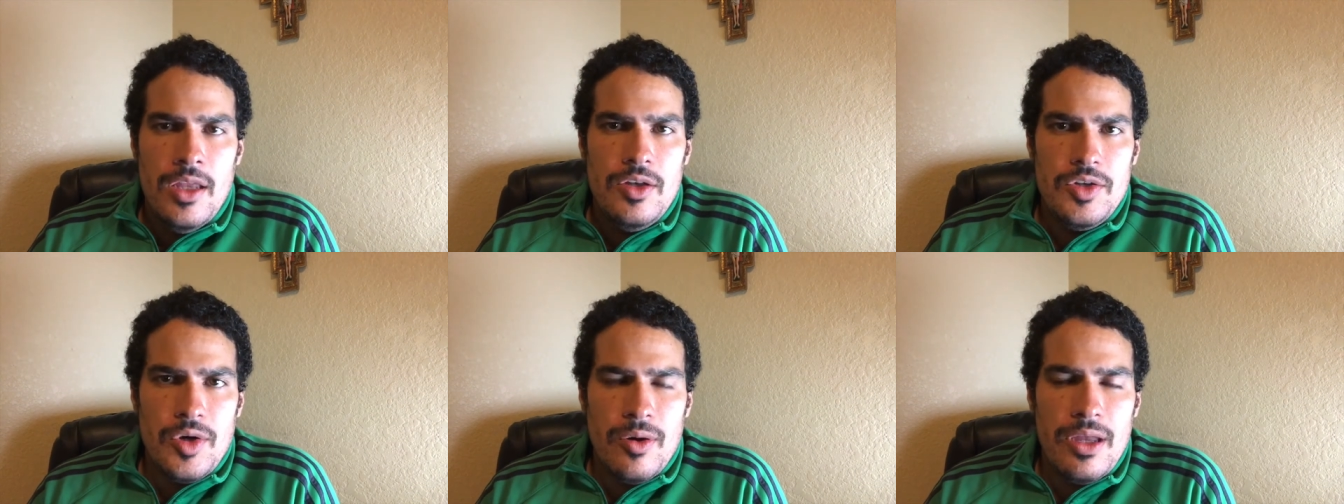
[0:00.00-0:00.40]

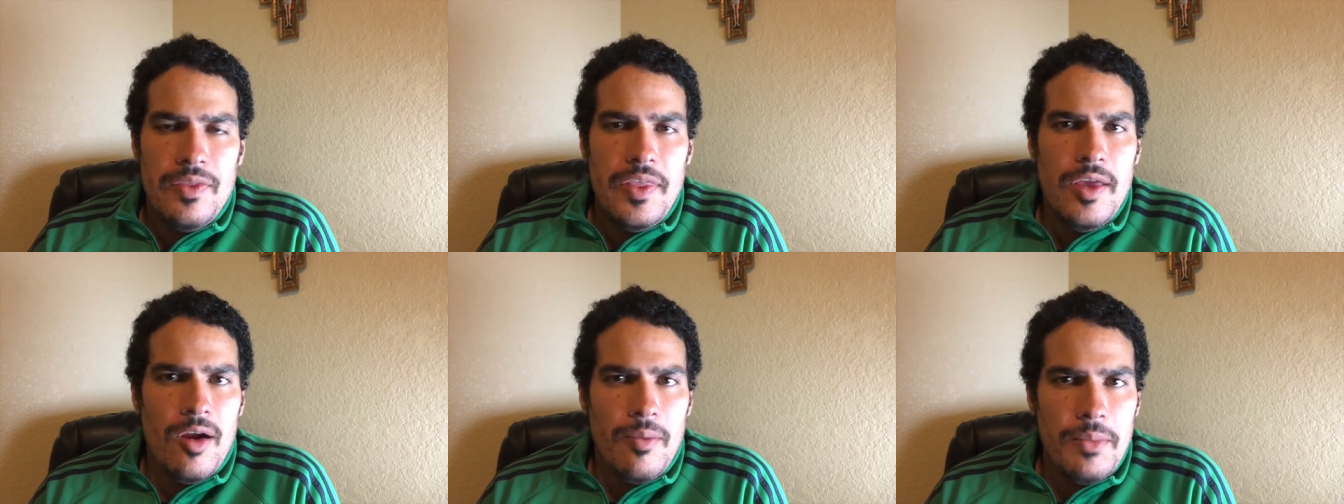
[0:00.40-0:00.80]
During
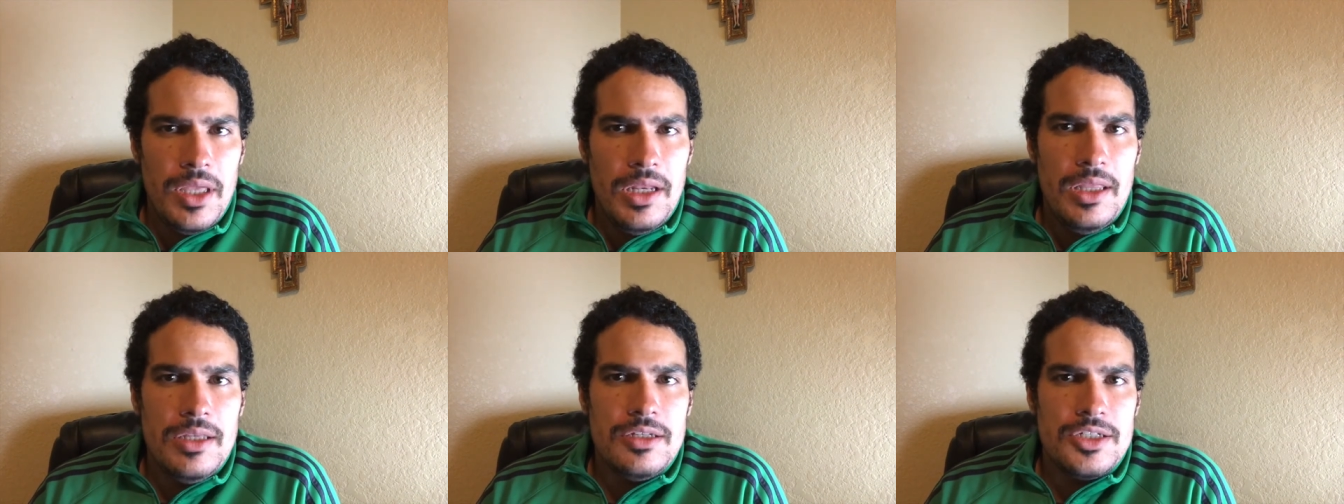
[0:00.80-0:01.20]
the
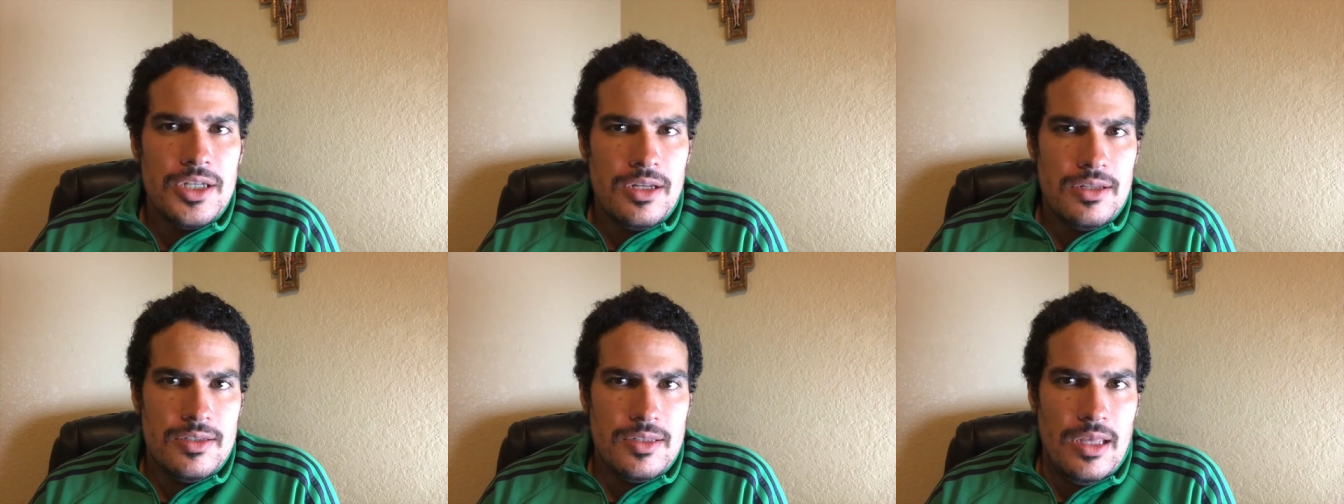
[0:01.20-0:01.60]
Armenian
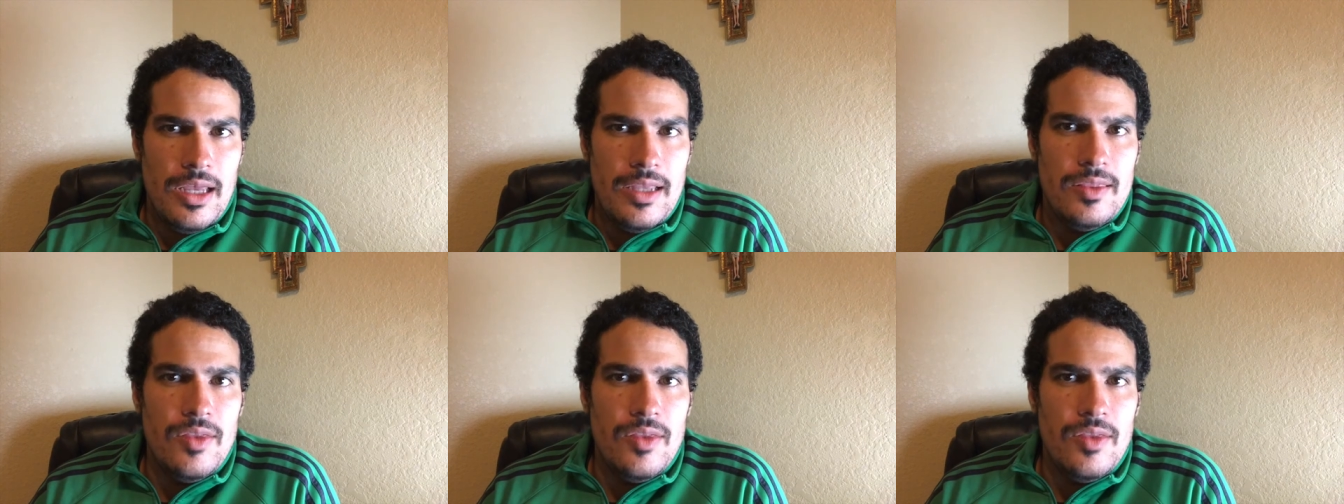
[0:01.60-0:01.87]
genocide,